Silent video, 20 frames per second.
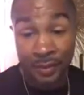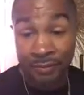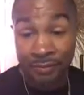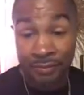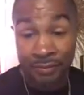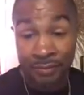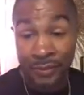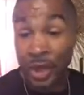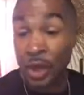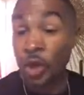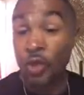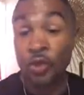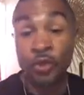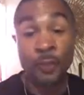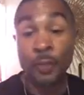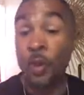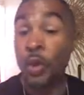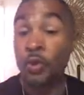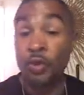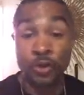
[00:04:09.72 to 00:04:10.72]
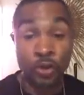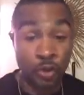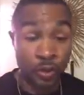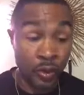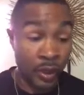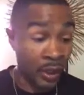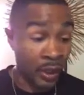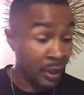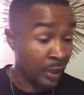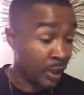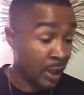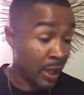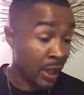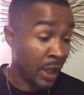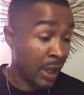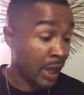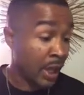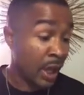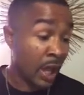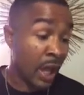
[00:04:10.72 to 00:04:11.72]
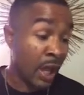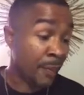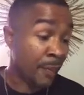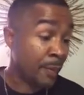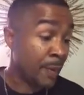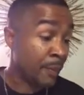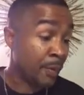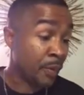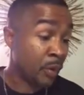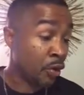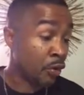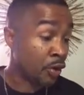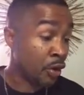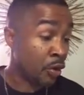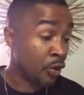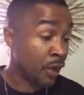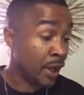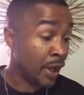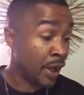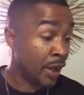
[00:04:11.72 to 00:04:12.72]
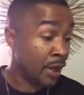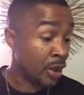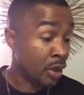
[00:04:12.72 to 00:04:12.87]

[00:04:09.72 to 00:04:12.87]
They don't supposed to do that, and a lot of people don't know that.